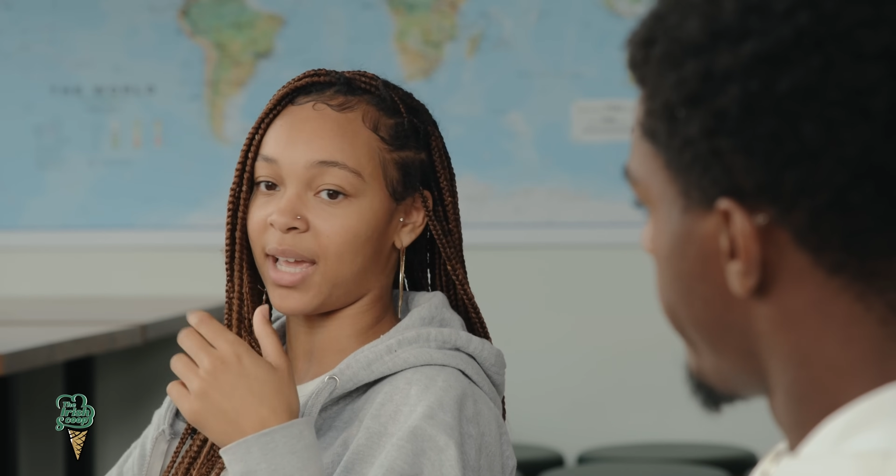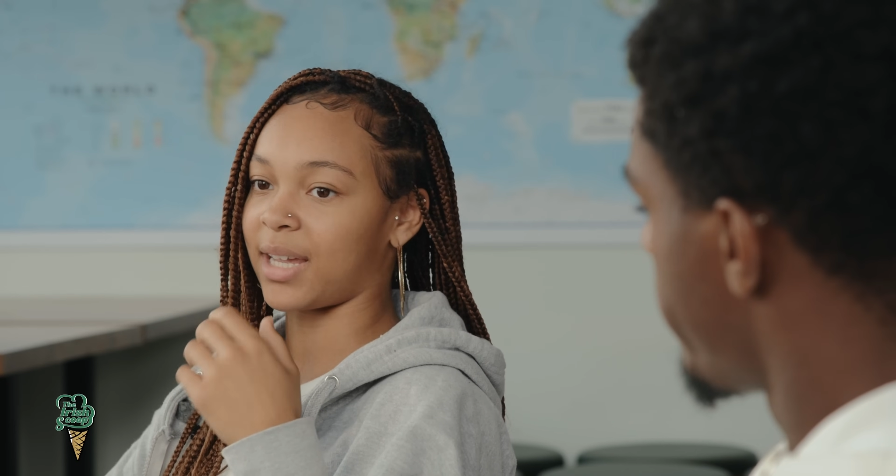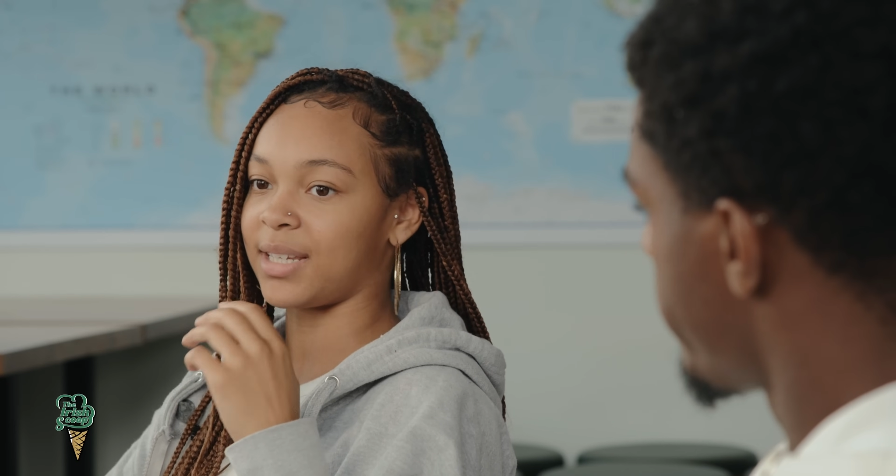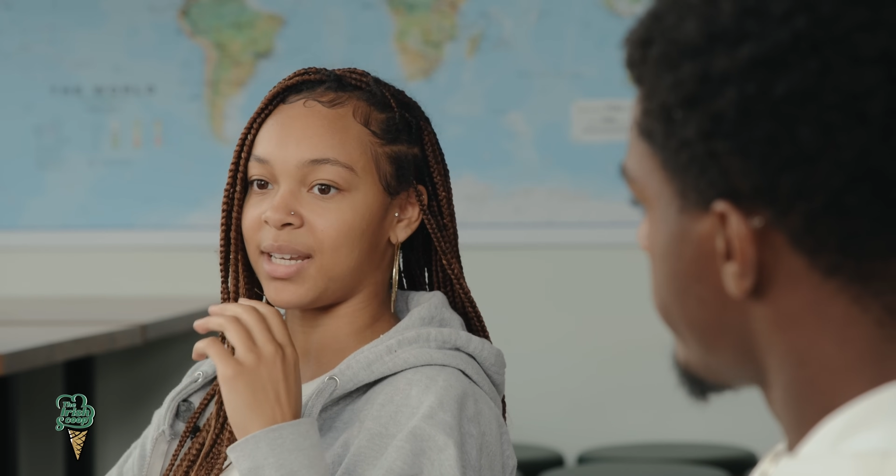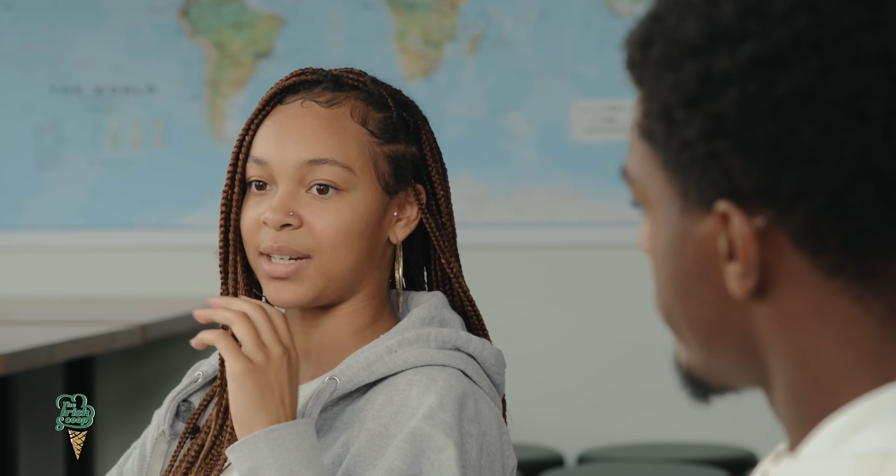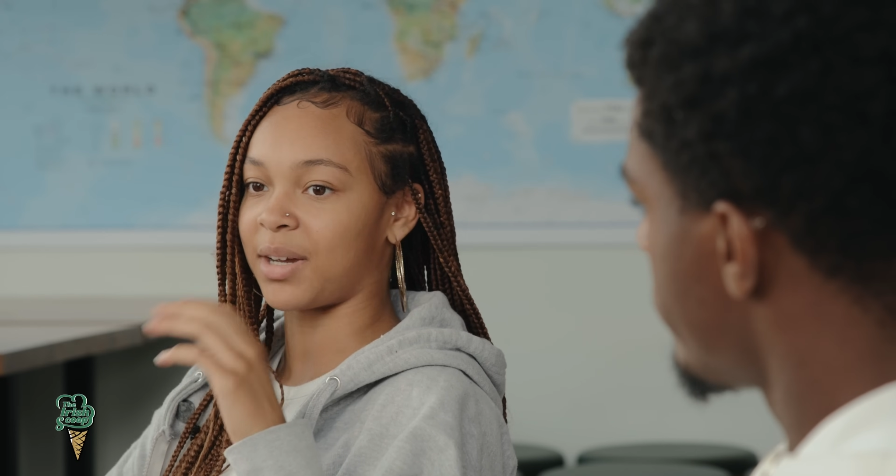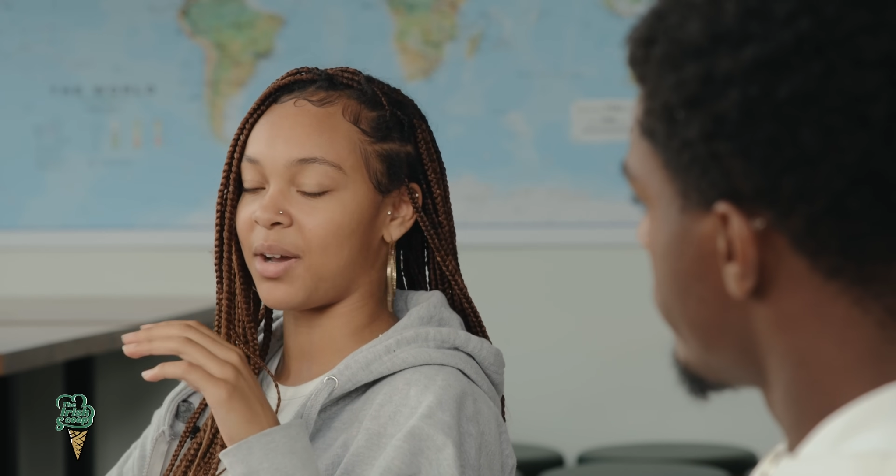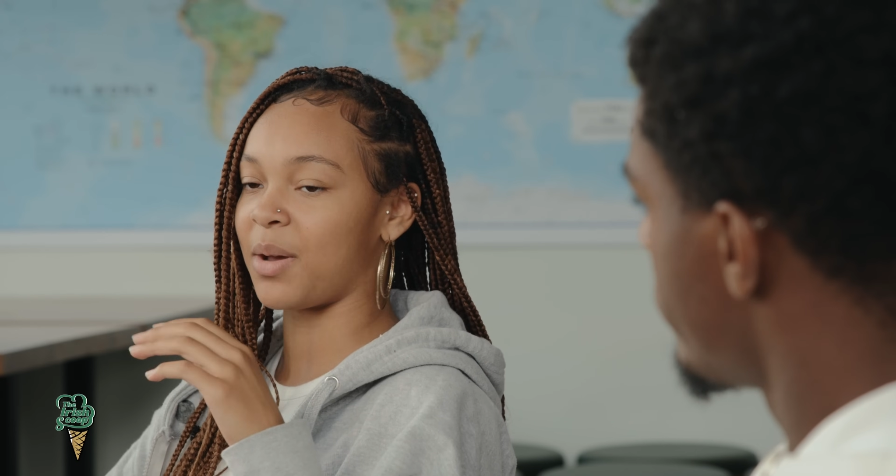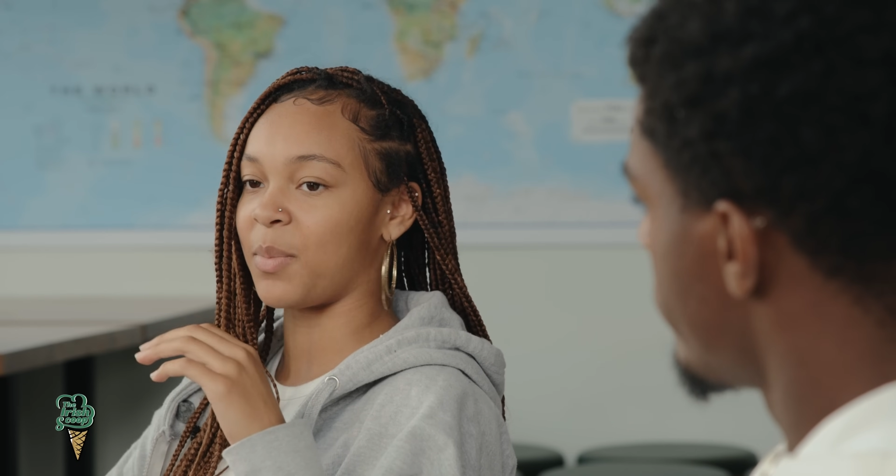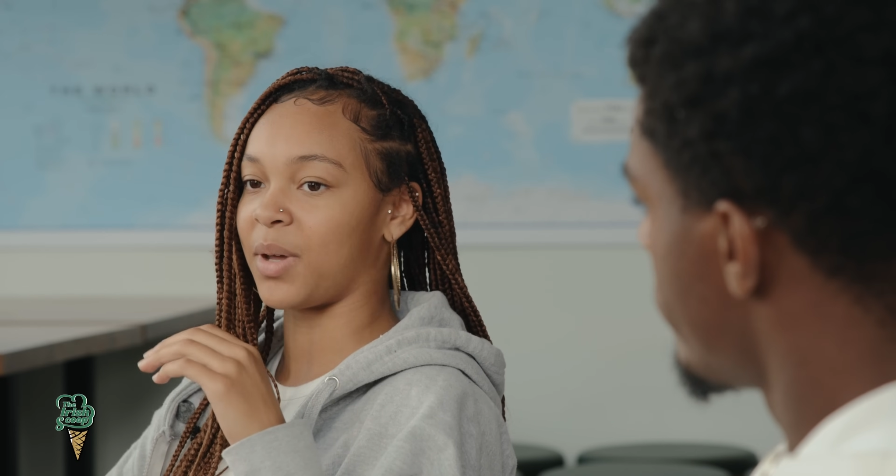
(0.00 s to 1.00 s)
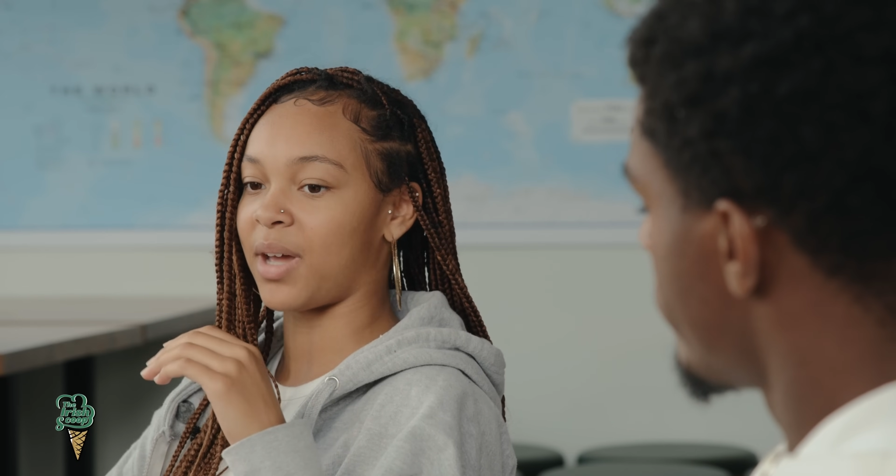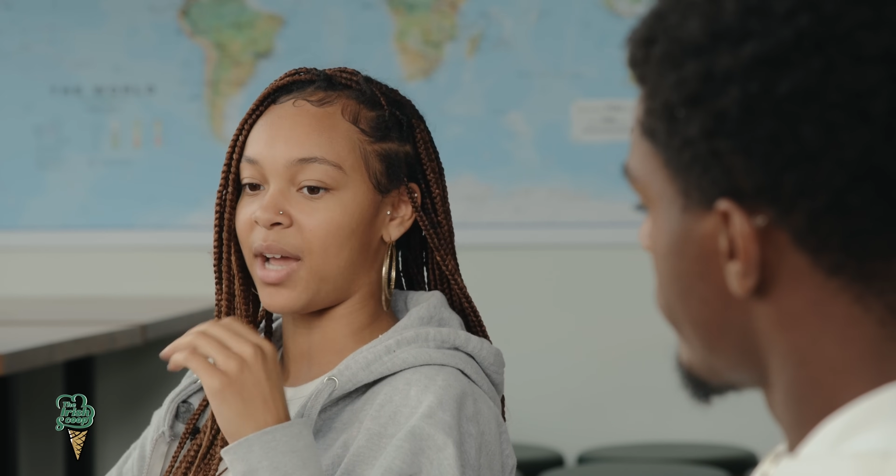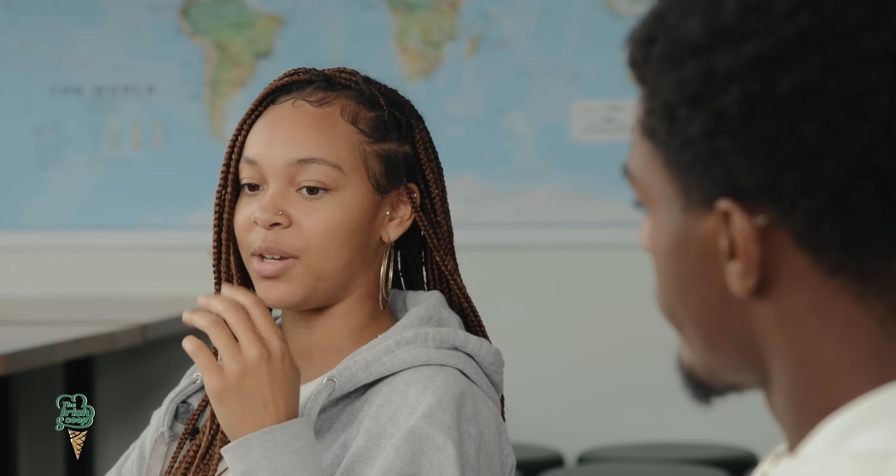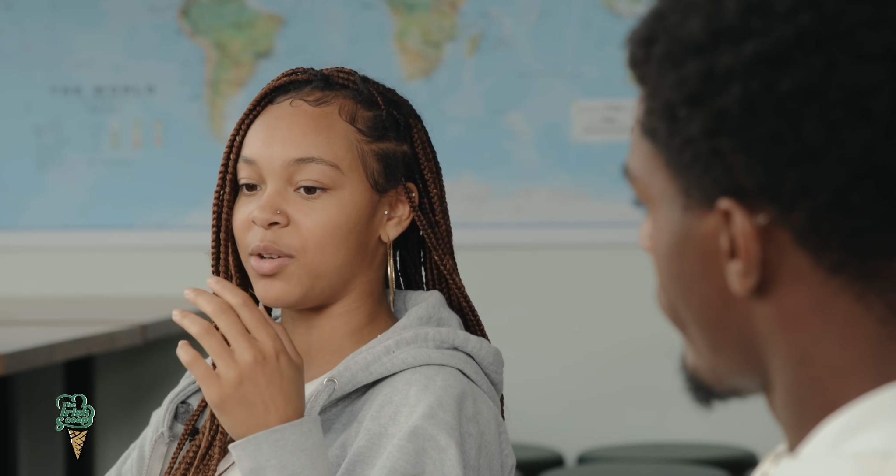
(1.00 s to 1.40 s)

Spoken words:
Like it didn't come, but I